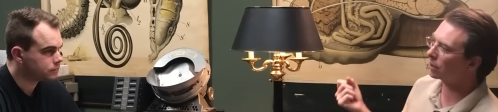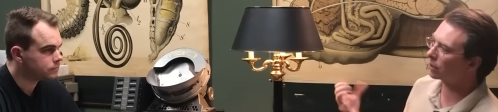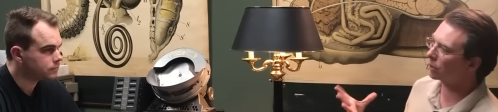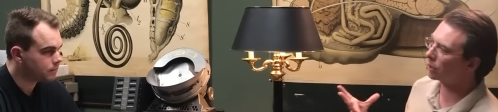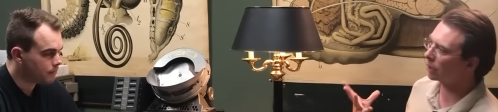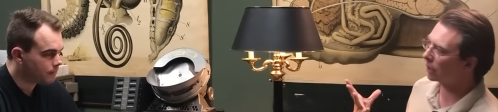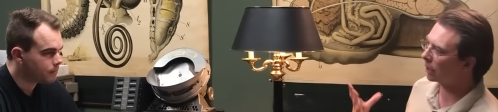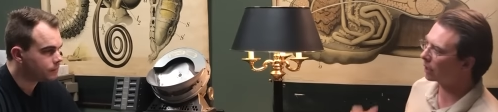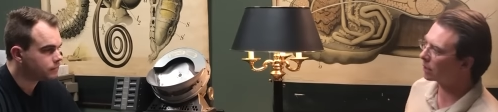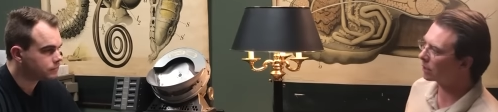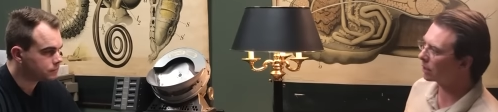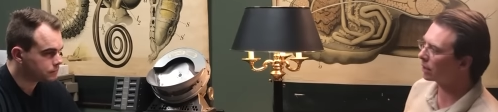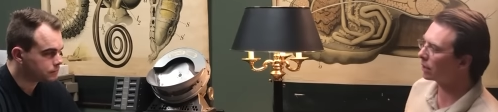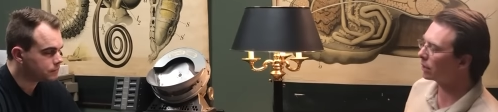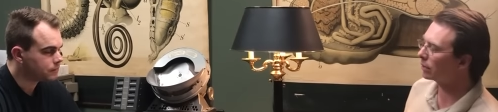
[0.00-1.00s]
Speaker 1: so you can kind of
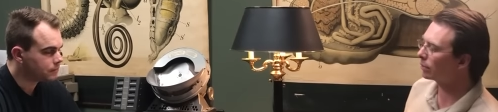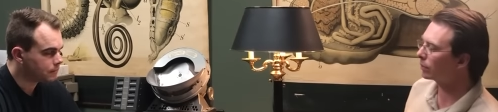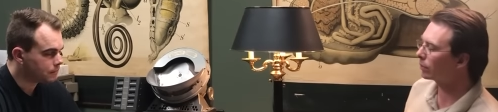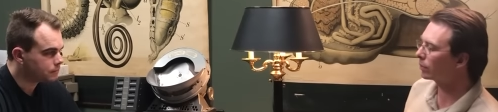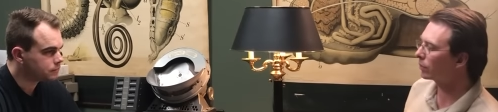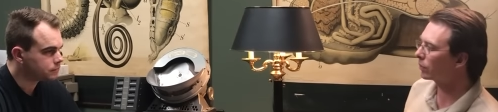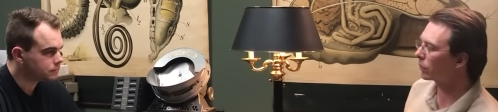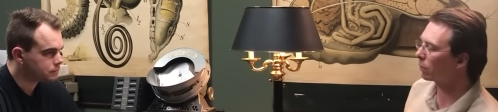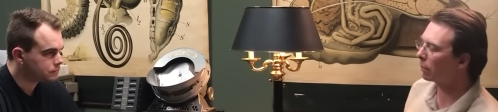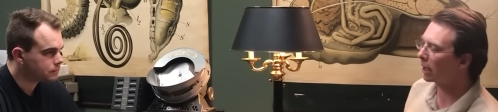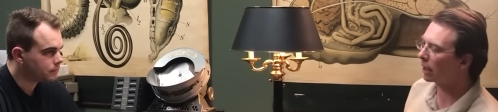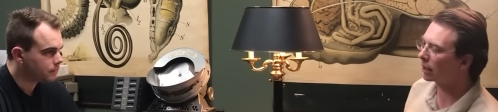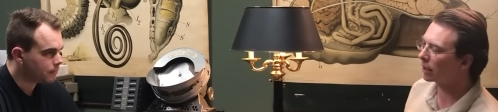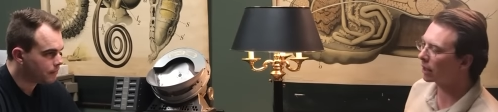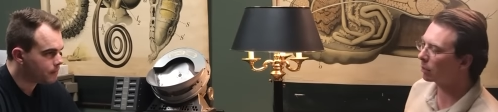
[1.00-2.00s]
see from
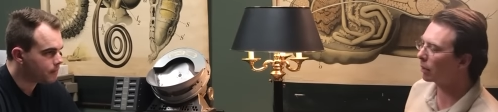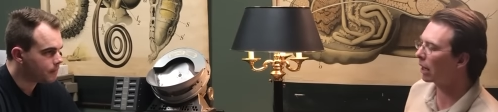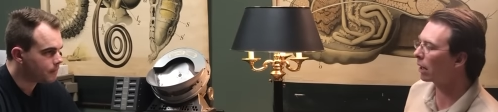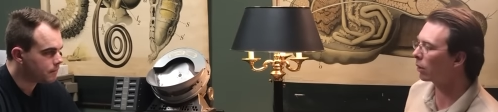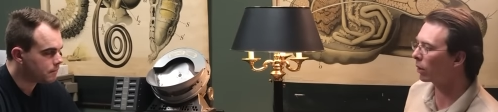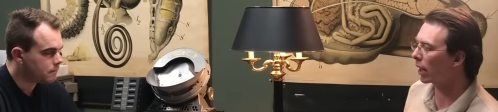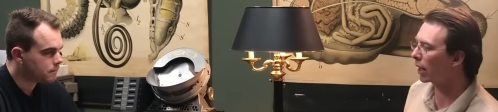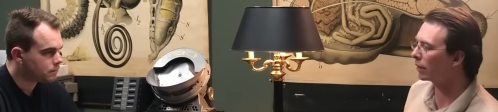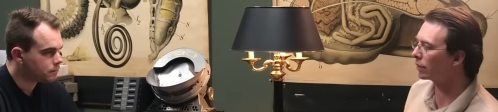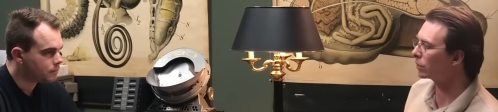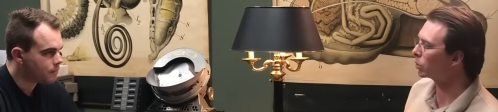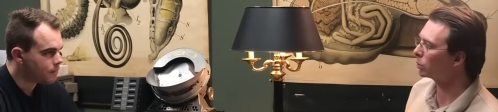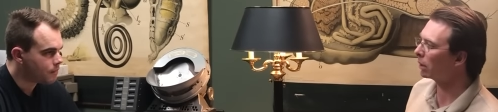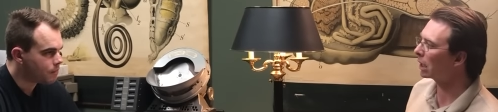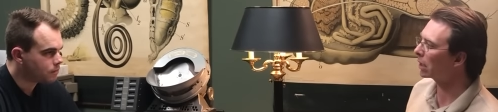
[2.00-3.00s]
behind there. But I don't have
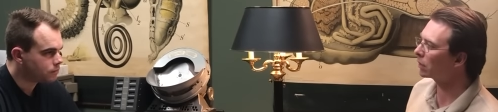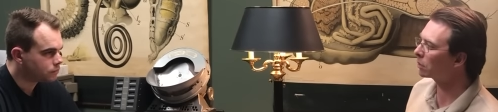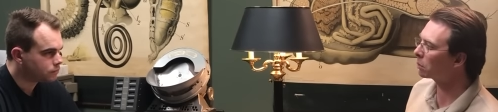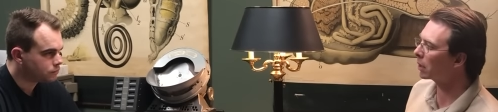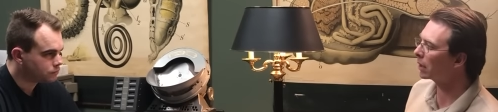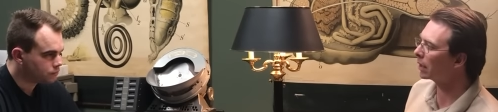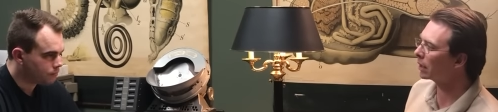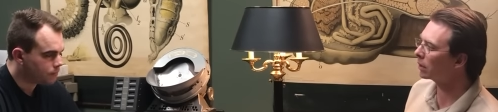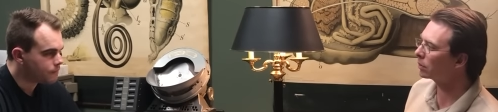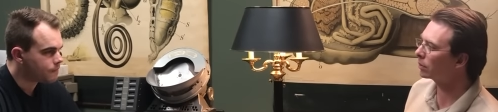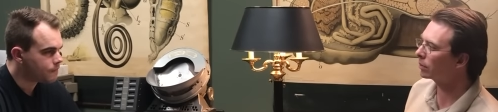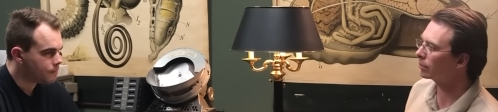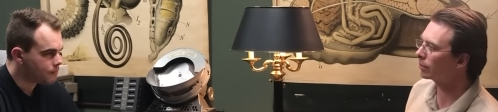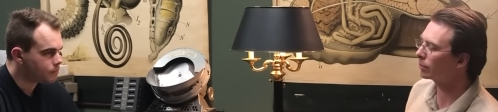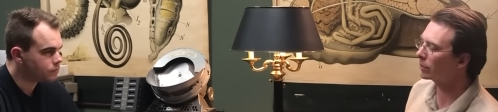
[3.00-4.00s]
too many of them right now.
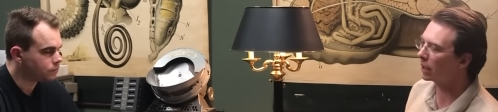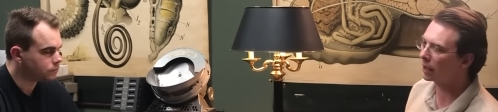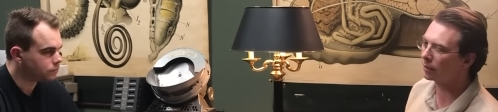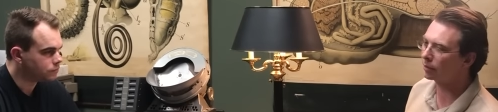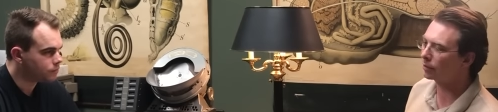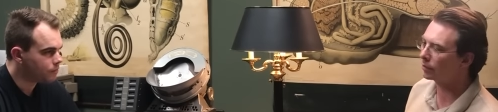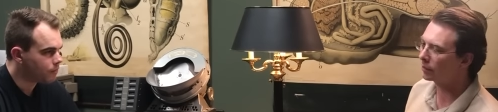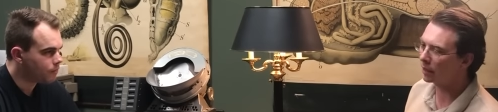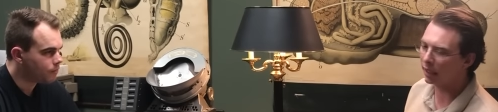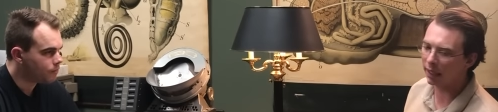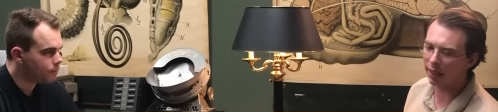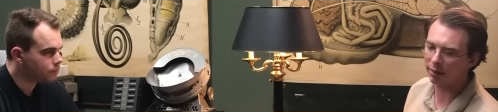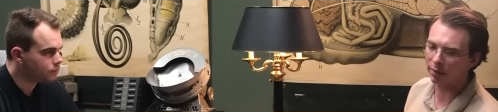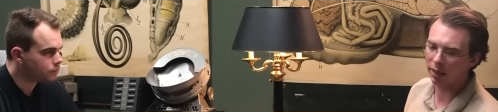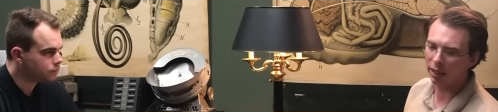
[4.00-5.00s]
Mm -hmm. And
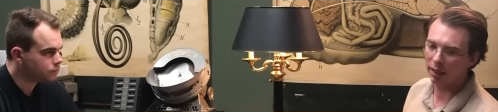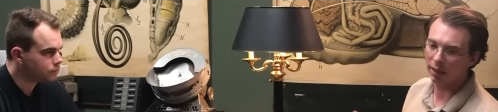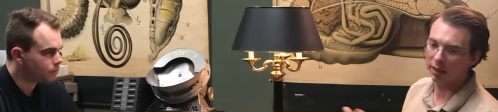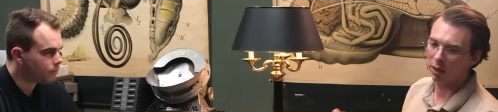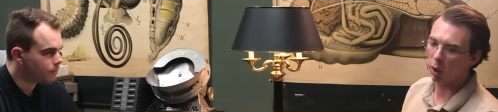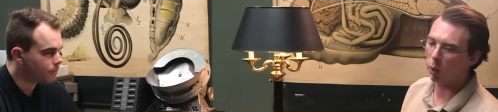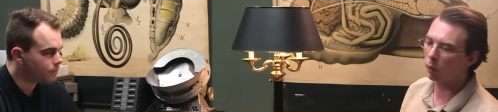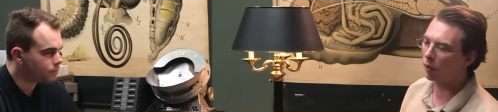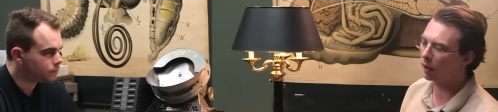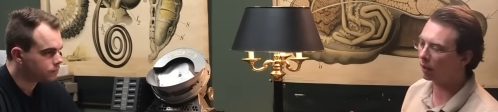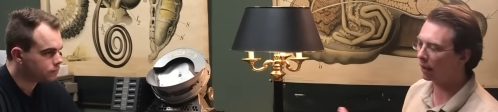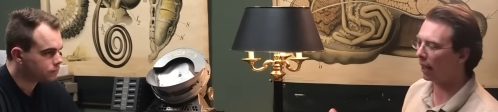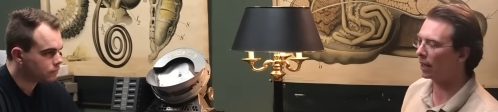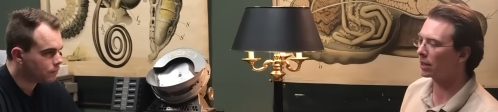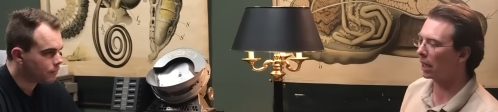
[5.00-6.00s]
again,
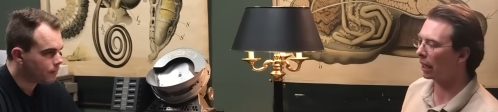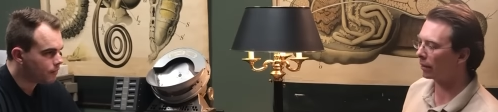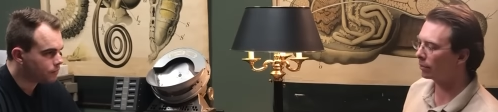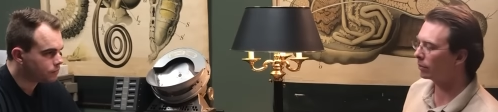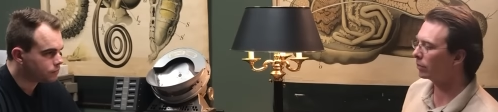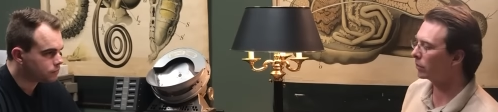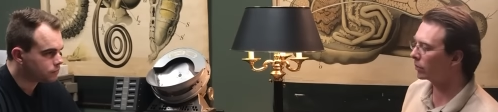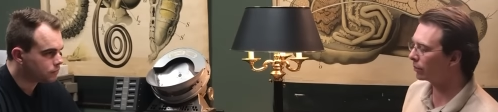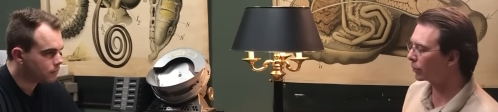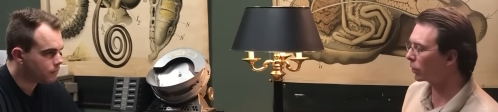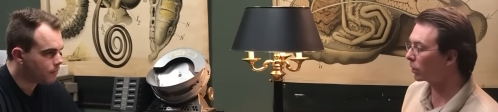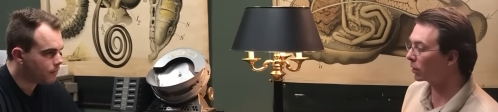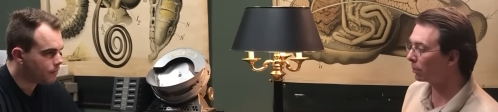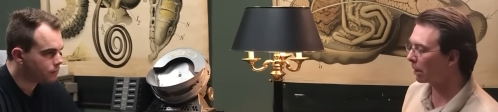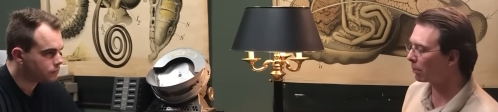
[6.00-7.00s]
hopefully as I
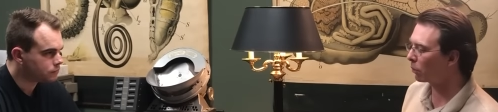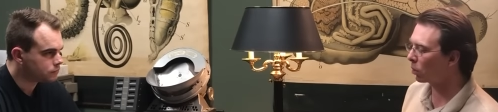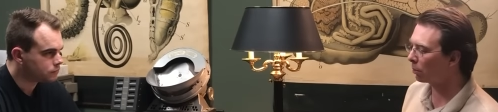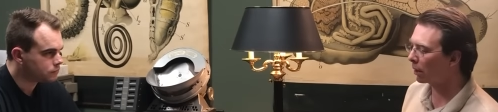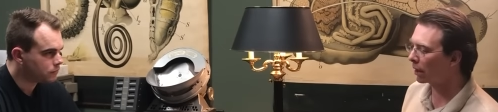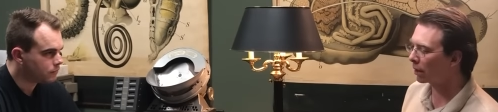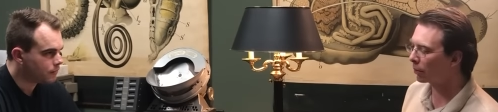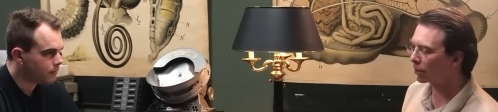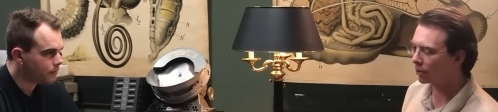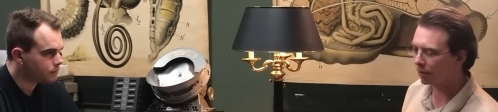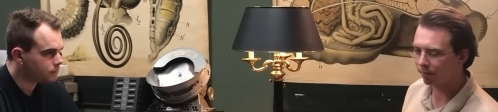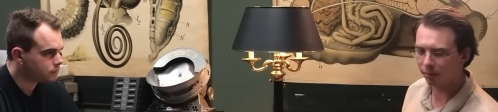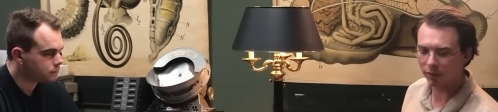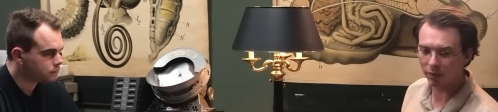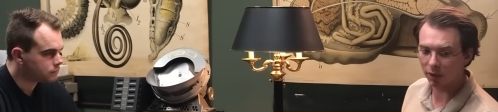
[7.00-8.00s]
start to make more money, which
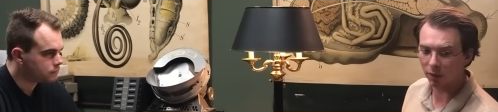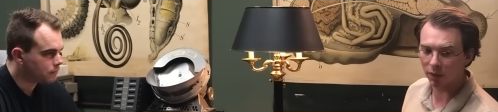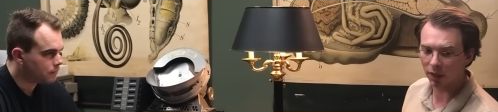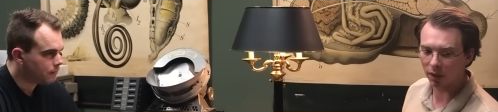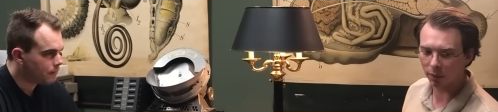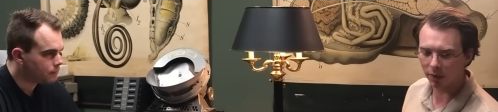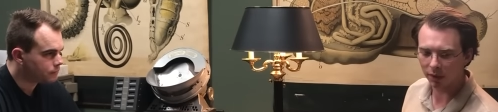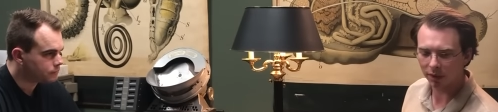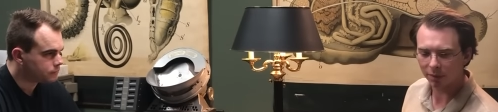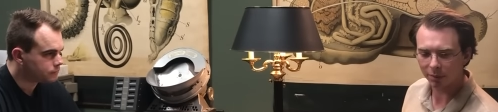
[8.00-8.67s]
hopefully I will,